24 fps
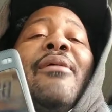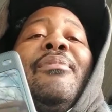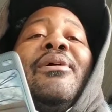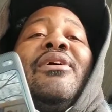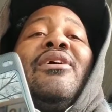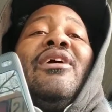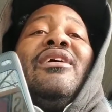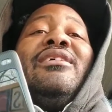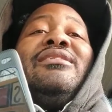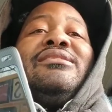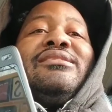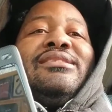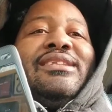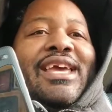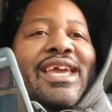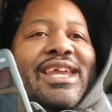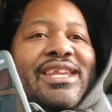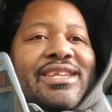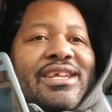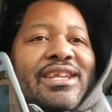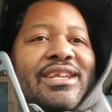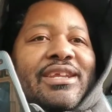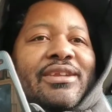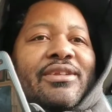because they
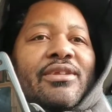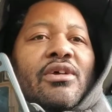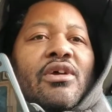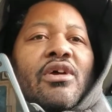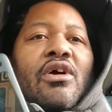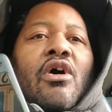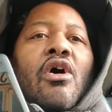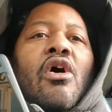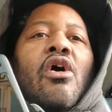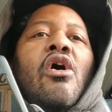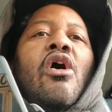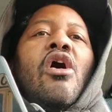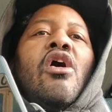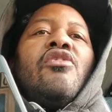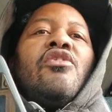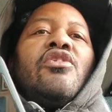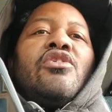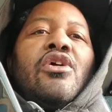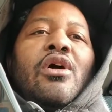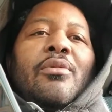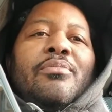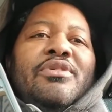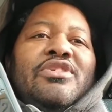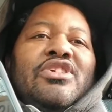did it, all the
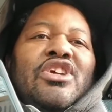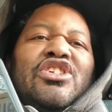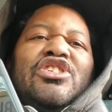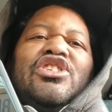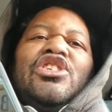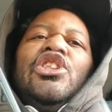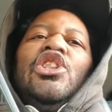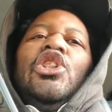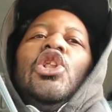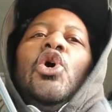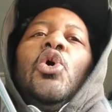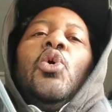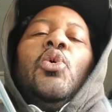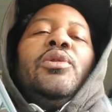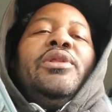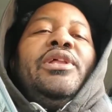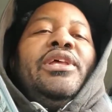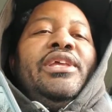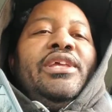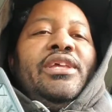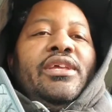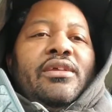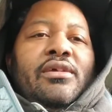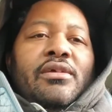companies are
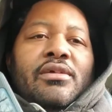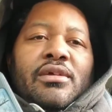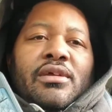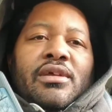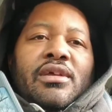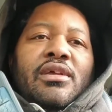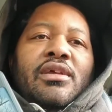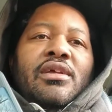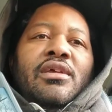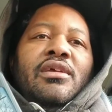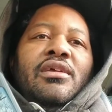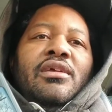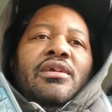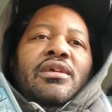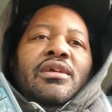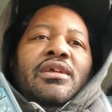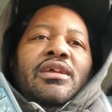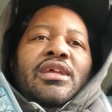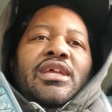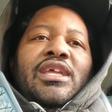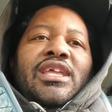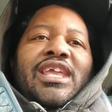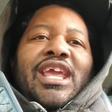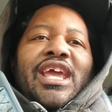slowly
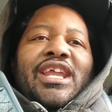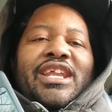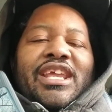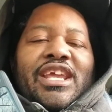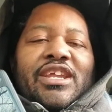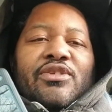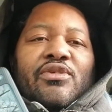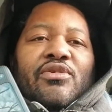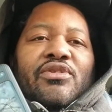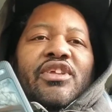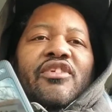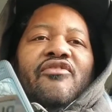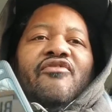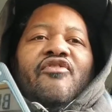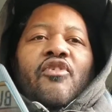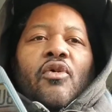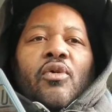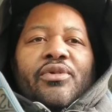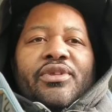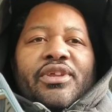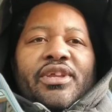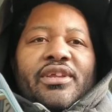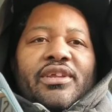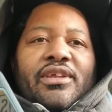getting into the
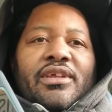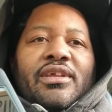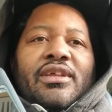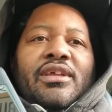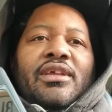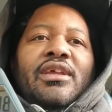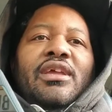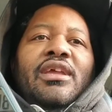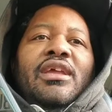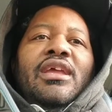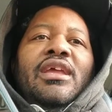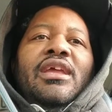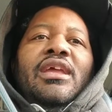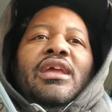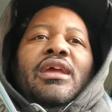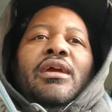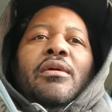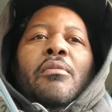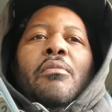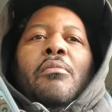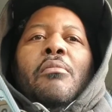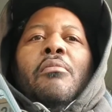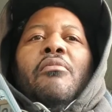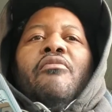folding
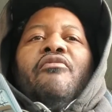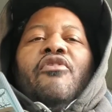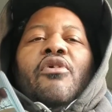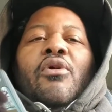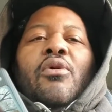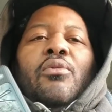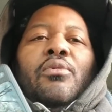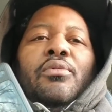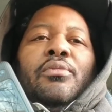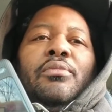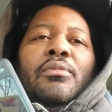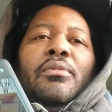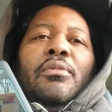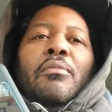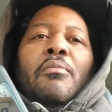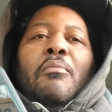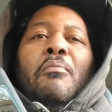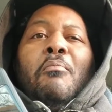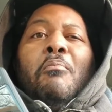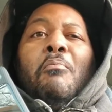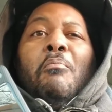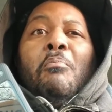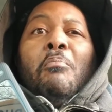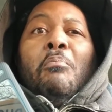phone
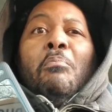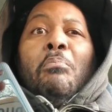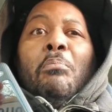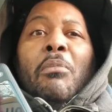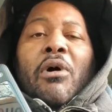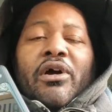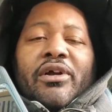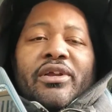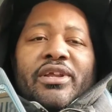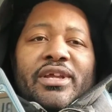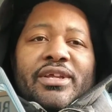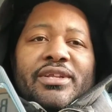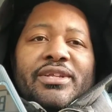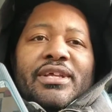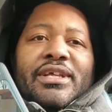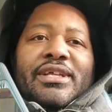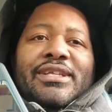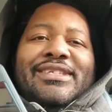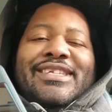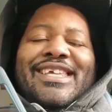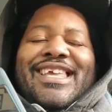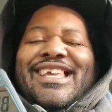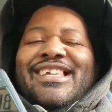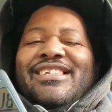market.
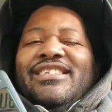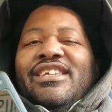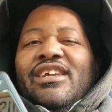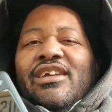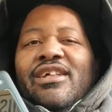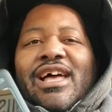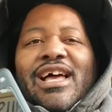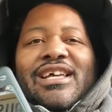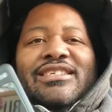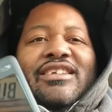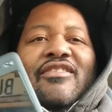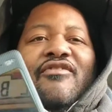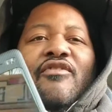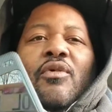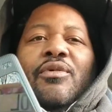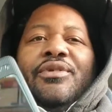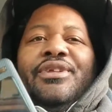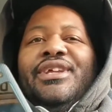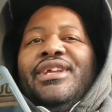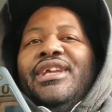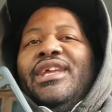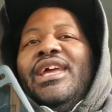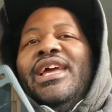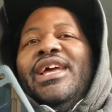TCL has a
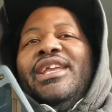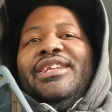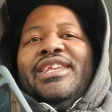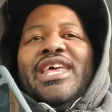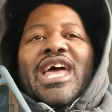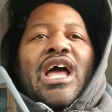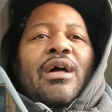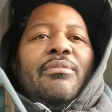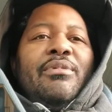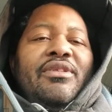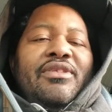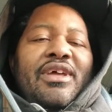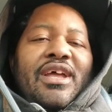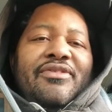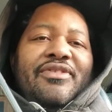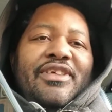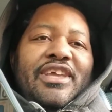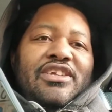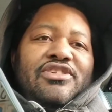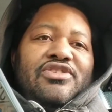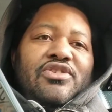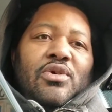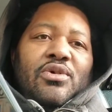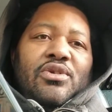folding tablet that they
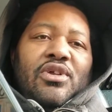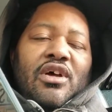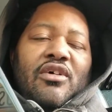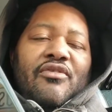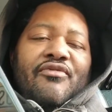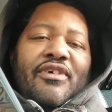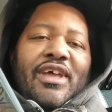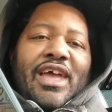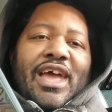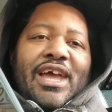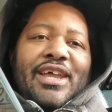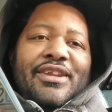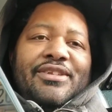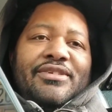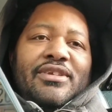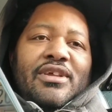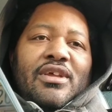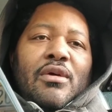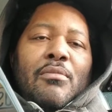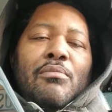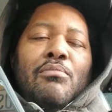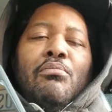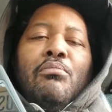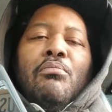showed off at
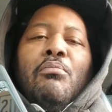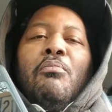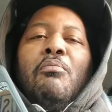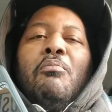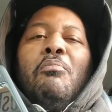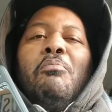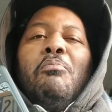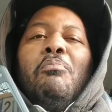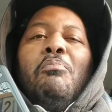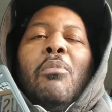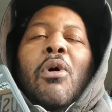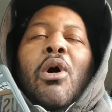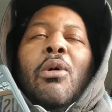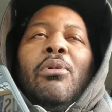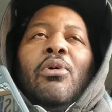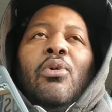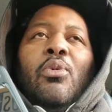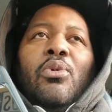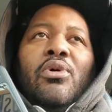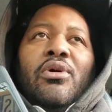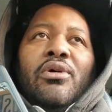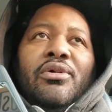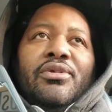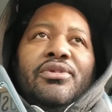Mobile
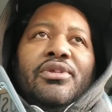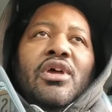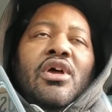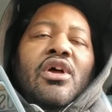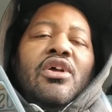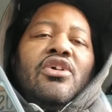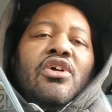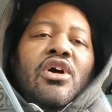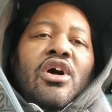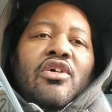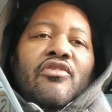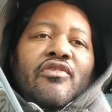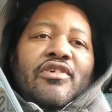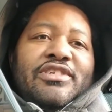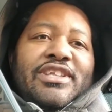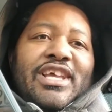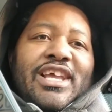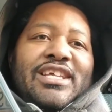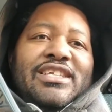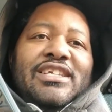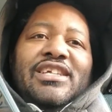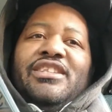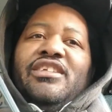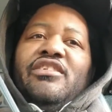World Congress. Like I
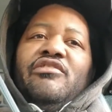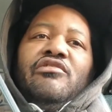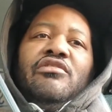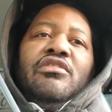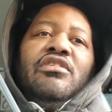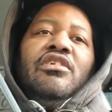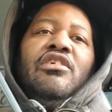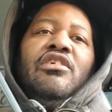said, the